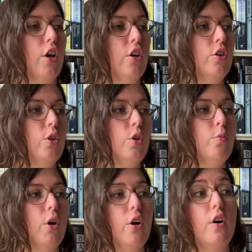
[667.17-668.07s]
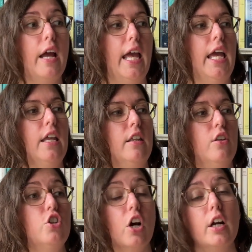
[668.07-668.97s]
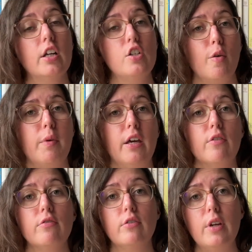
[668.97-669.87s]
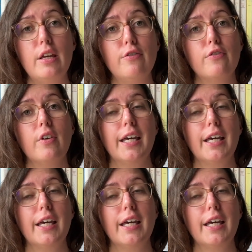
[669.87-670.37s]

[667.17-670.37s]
humor and the dark topic of grief